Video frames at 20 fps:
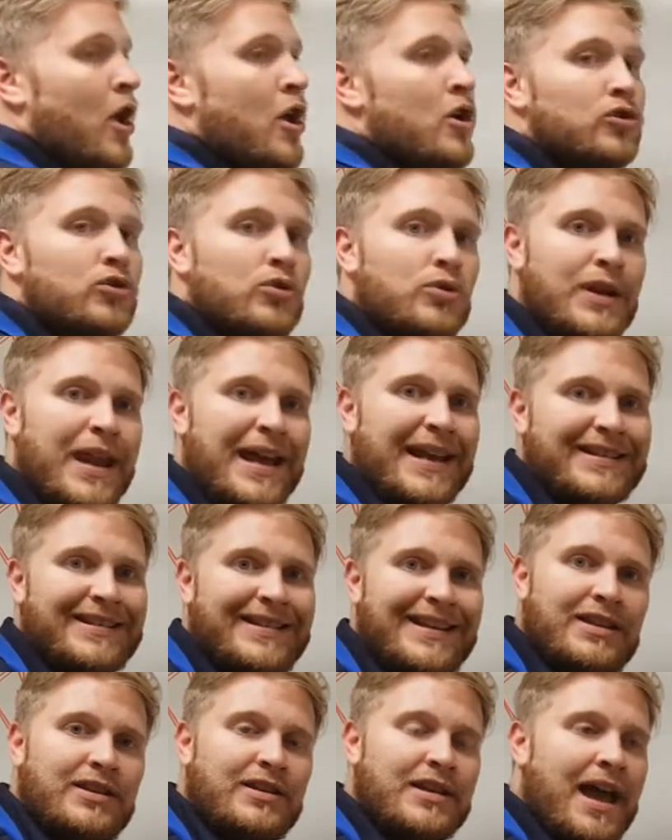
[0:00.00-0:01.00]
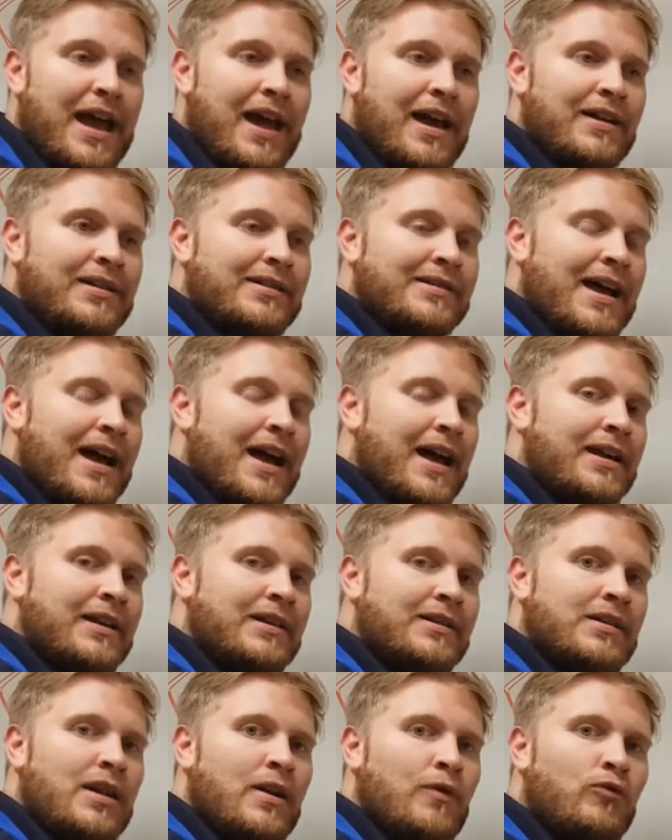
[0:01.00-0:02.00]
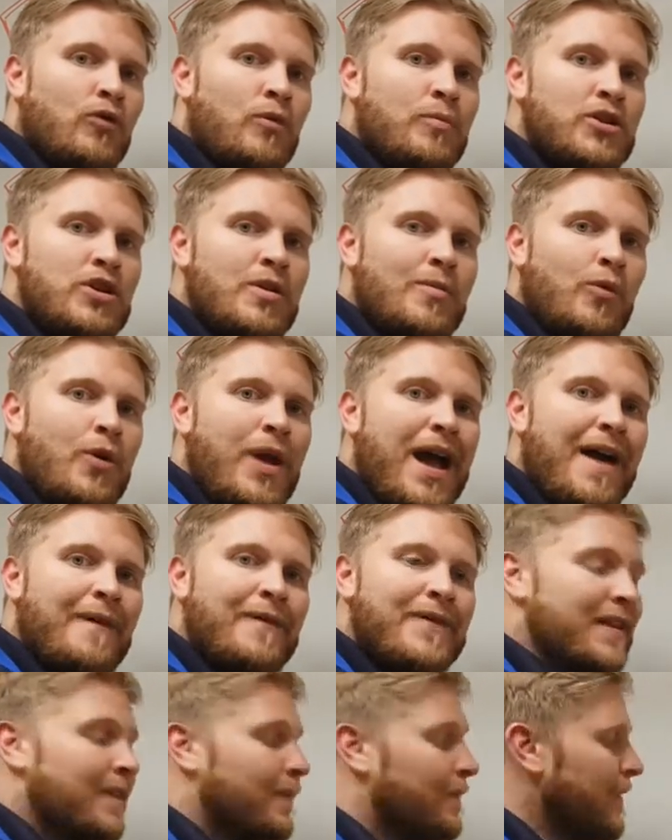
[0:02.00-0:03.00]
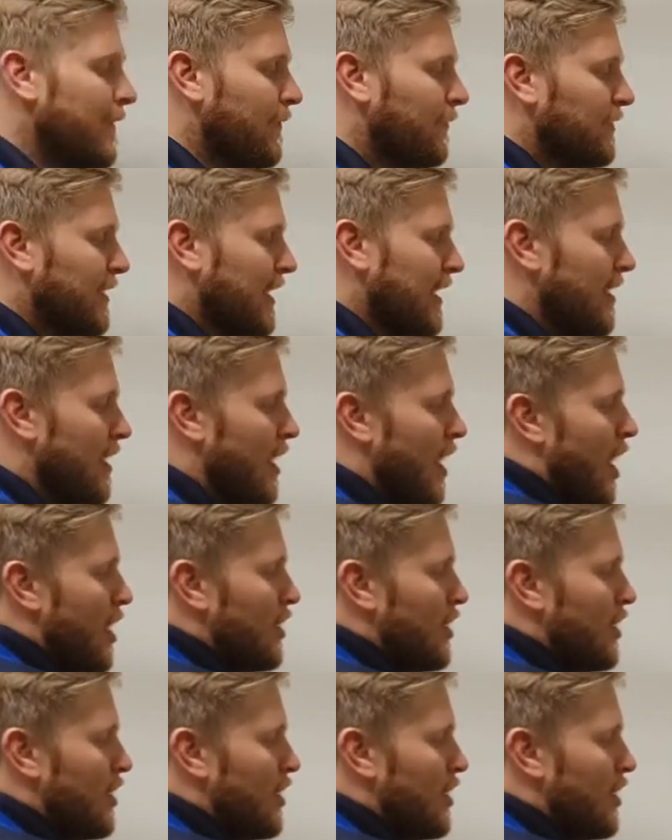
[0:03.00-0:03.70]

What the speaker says: So the next size Roman numeral we have is 50.